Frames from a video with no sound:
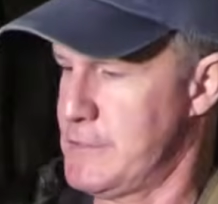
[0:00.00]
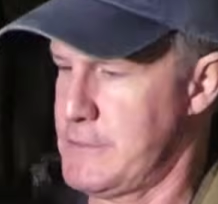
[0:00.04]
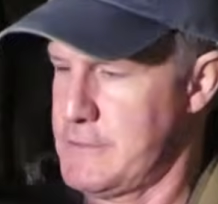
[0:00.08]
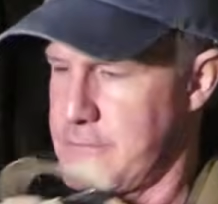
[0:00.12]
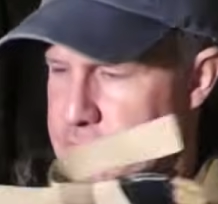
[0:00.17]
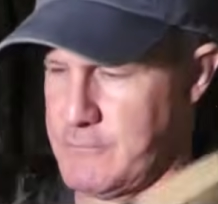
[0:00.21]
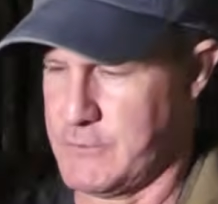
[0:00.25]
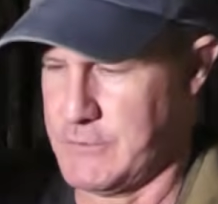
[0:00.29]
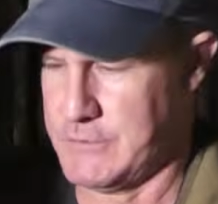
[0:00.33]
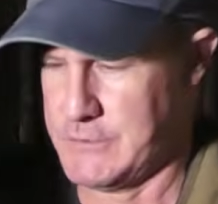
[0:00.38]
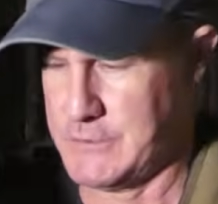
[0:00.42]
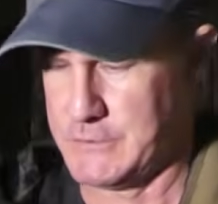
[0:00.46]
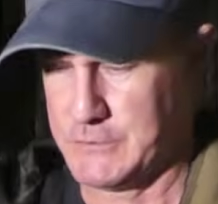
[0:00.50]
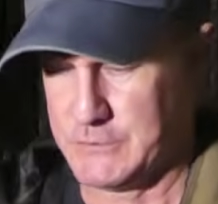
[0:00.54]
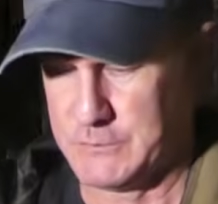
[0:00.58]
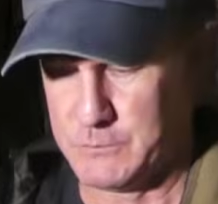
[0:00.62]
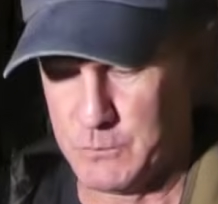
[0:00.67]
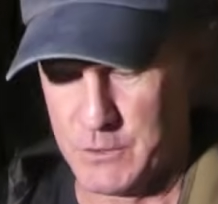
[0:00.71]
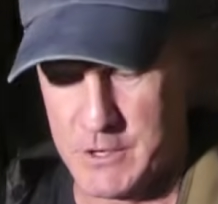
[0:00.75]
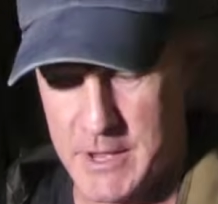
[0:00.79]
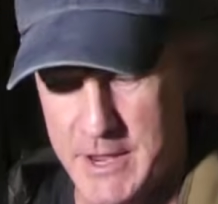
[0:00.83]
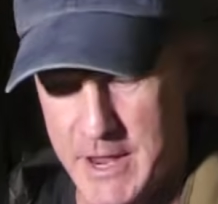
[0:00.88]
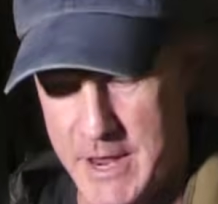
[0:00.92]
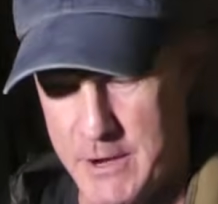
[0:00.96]
because this is
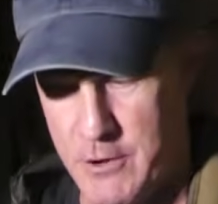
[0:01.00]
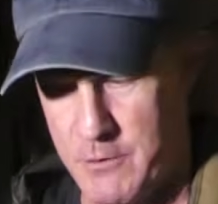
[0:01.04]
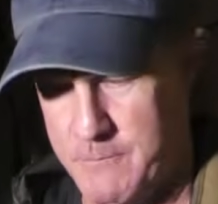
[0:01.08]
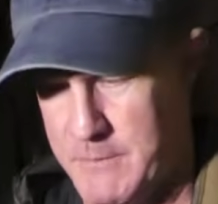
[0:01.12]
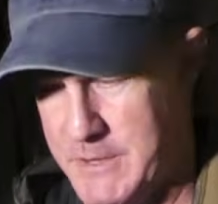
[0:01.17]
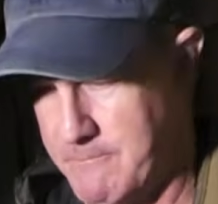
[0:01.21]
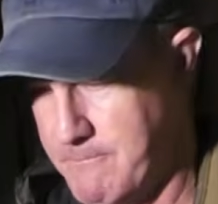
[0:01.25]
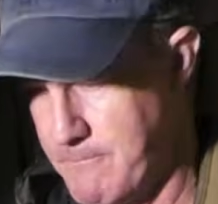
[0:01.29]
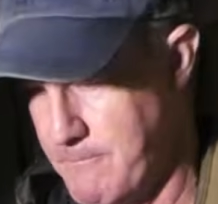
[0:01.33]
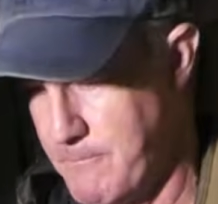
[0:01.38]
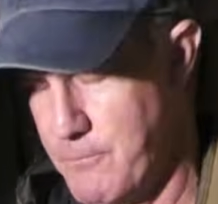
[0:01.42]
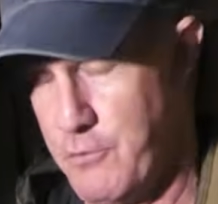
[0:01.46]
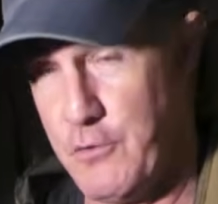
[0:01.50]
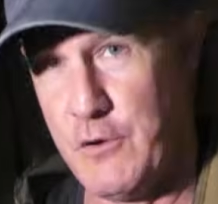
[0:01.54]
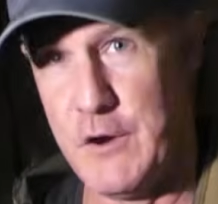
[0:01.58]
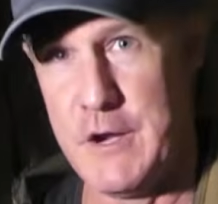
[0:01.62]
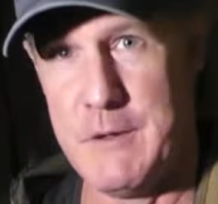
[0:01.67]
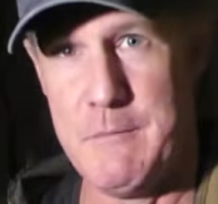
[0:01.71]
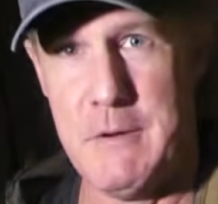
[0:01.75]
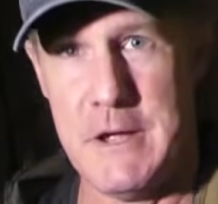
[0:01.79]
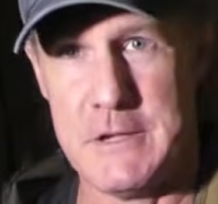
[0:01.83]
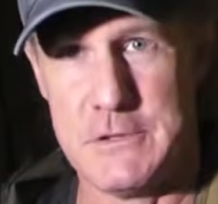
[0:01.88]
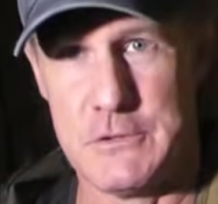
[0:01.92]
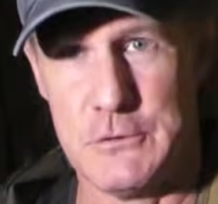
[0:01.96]
what I had on me pretty
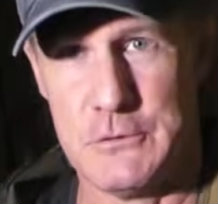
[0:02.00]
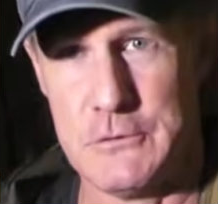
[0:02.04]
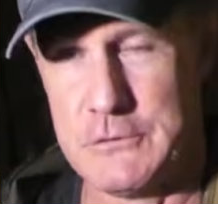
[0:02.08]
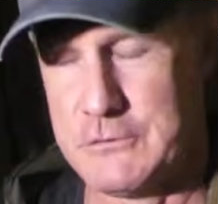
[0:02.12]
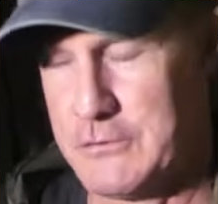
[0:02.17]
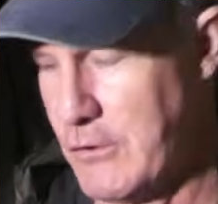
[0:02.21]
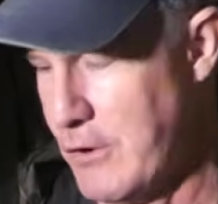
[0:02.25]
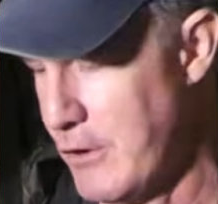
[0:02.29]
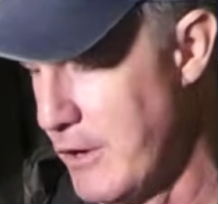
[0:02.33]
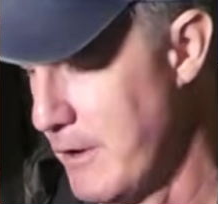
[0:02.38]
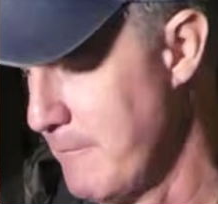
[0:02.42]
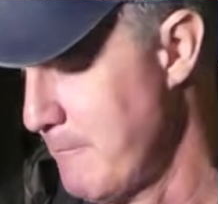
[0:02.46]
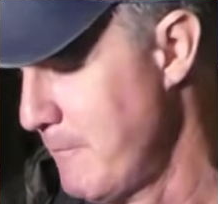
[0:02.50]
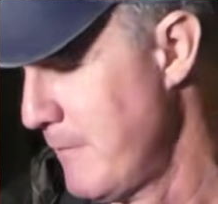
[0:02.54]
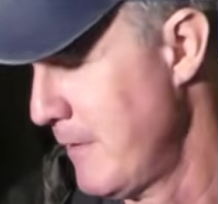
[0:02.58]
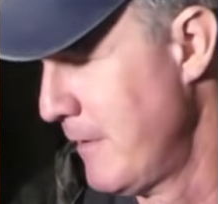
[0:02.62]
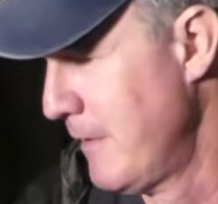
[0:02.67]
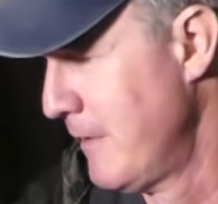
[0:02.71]
much all the time.